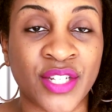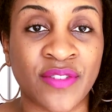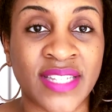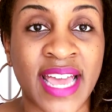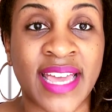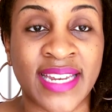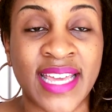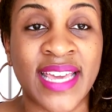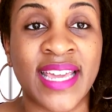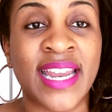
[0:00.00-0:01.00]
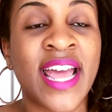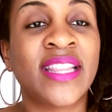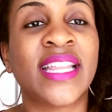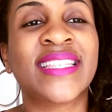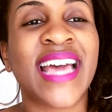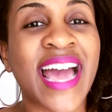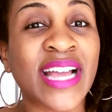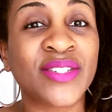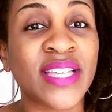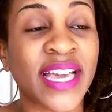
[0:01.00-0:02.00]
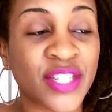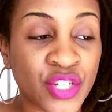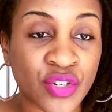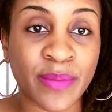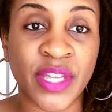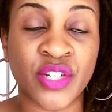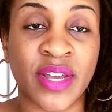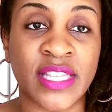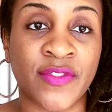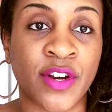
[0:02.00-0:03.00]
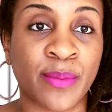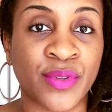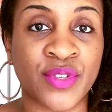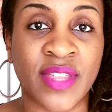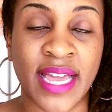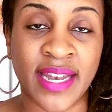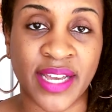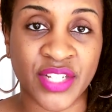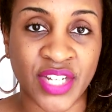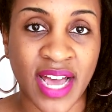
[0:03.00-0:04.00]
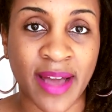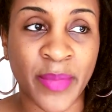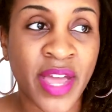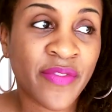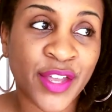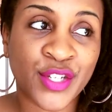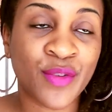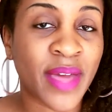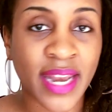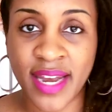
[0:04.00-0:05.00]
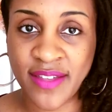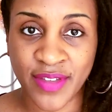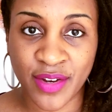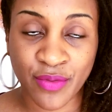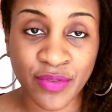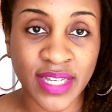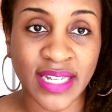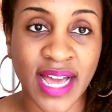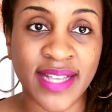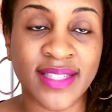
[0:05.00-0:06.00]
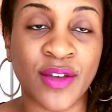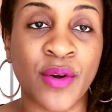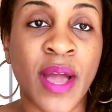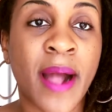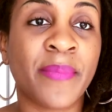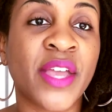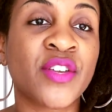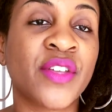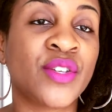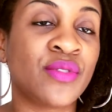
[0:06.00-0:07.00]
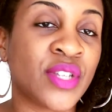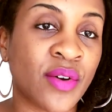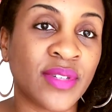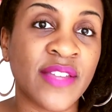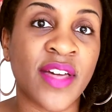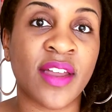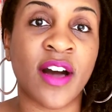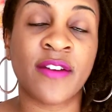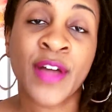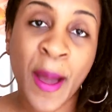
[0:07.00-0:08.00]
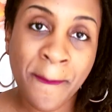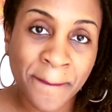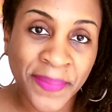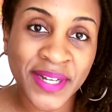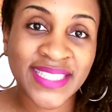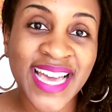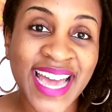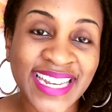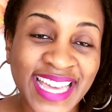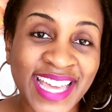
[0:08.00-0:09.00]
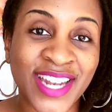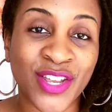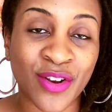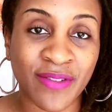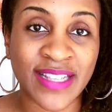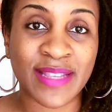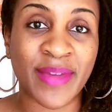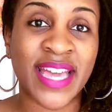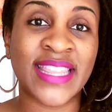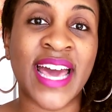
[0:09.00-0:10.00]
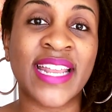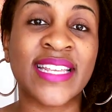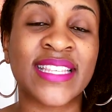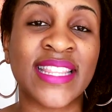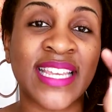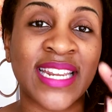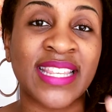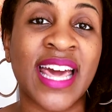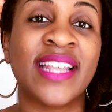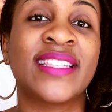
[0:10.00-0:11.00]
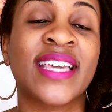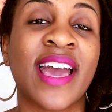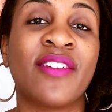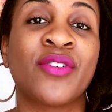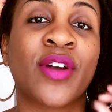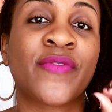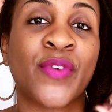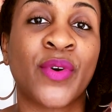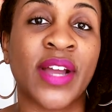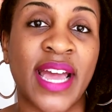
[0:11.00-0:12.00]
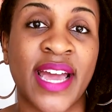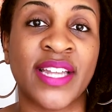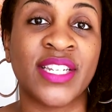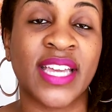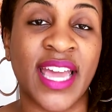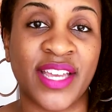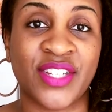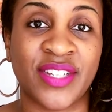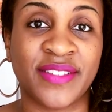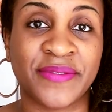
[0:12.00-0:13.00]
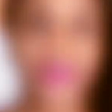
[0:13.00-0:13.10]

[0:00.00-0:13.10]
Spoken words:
you've taken in that's actually extremely transferable to that next job that you may not even realize. So make sure that you don't leave that off. Put that in your resume. That is the category for education.